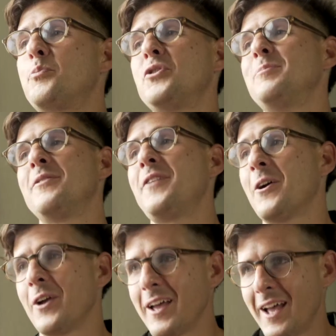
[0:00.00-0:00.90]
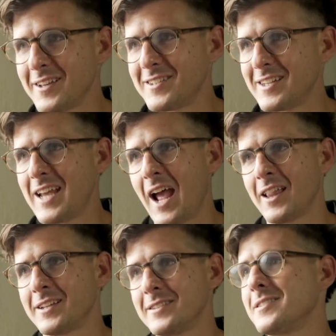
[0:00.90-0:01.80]
Primavera, as the
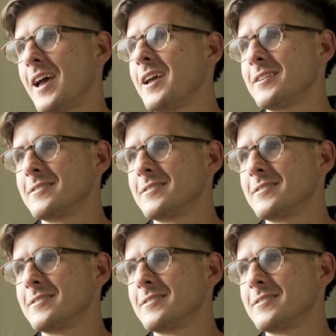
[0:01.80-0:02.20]
Italians say.